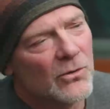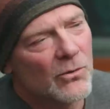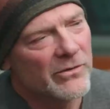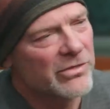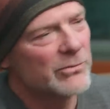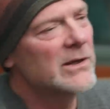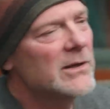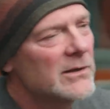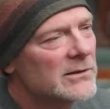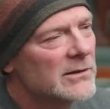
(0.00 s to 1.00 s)
or
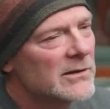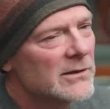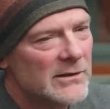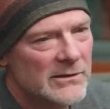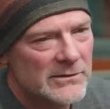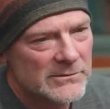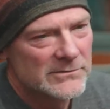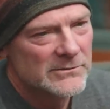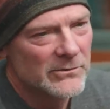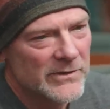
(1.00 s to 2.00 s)
three,
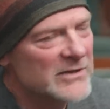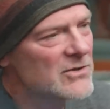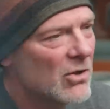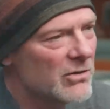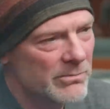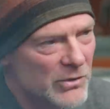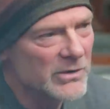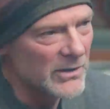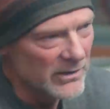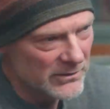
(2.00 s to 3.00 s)
well, that's called
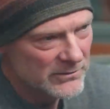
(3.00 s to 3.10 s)
community.